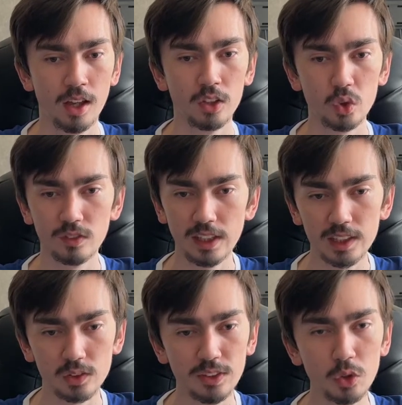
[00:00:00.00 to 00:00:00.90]
So the
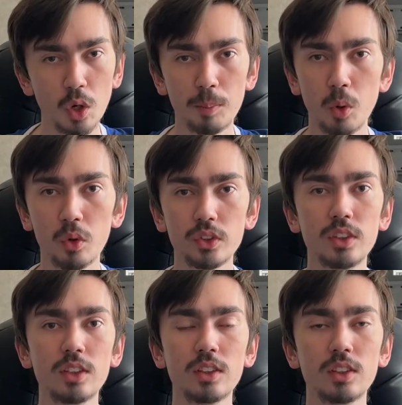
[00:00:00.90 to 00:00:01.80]
last video I
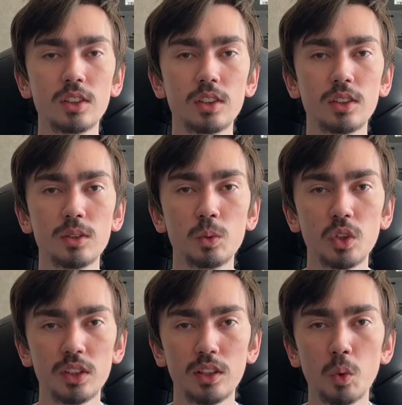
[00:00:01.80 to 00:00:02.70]
posted was
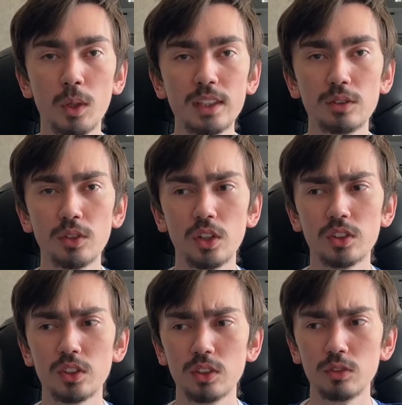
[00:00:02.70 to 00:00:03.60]
on the
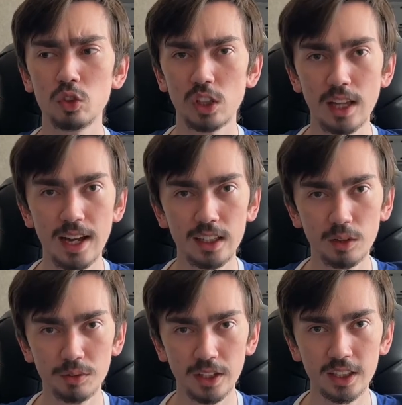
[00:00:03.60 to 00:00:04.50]
21st of July, I
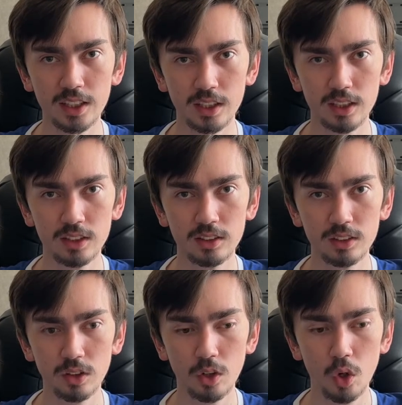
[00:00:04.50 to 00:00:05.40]
think, and
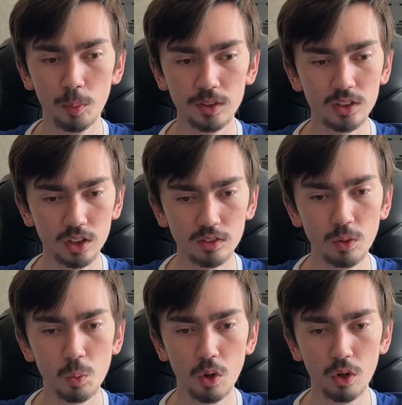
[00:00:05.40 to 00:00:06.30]
up
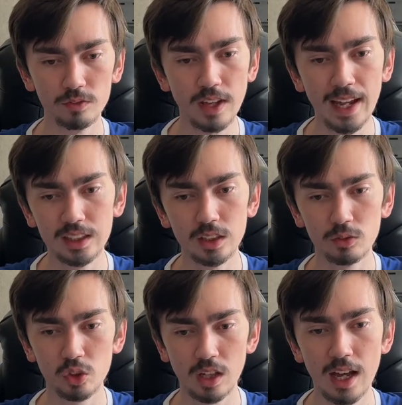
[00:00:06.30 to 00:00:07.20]
until the end of
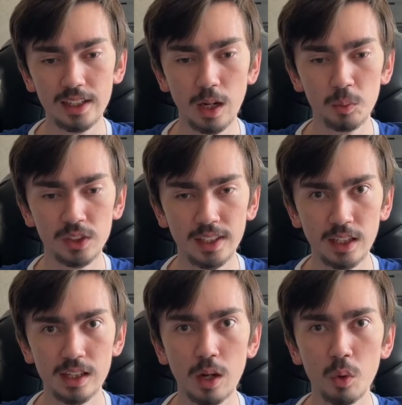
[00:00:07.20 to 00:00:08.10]
July, I was in
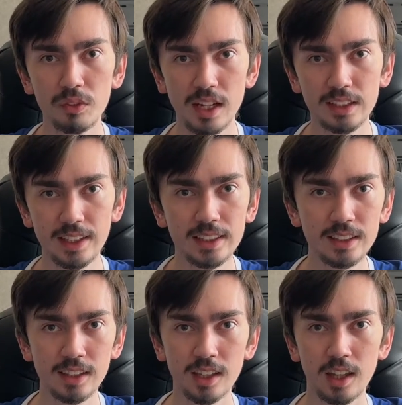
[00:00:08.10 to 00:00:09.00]
and out of A&E
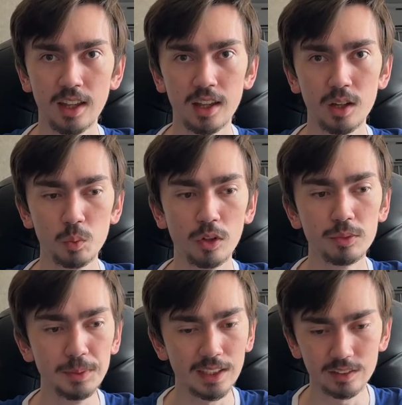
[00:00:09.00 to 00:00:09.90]
with
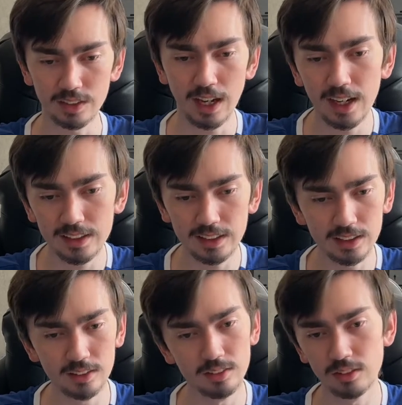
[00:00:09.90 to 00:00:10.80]
me anxiety
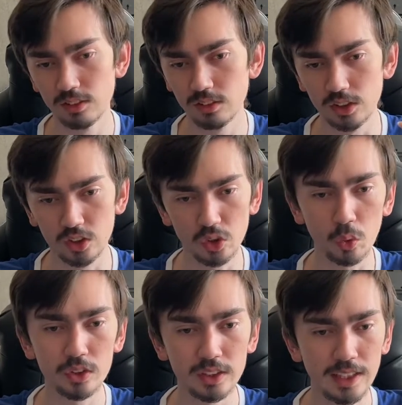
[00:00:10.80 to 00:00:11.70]
and
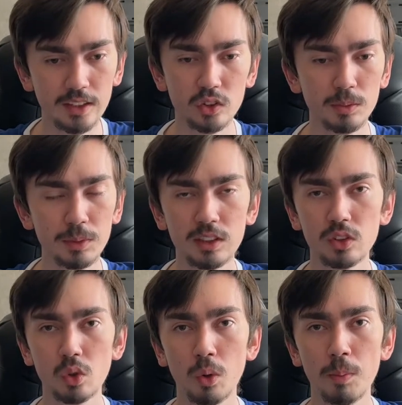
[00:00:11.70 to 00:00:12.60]
dissociation being
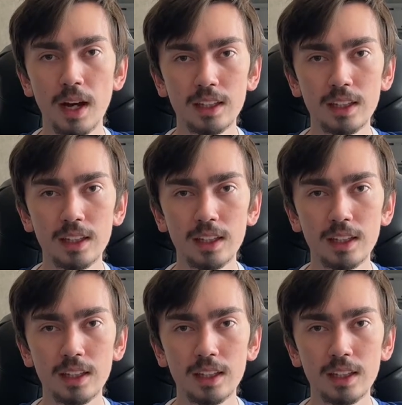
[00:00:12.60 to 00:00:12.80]
so bad.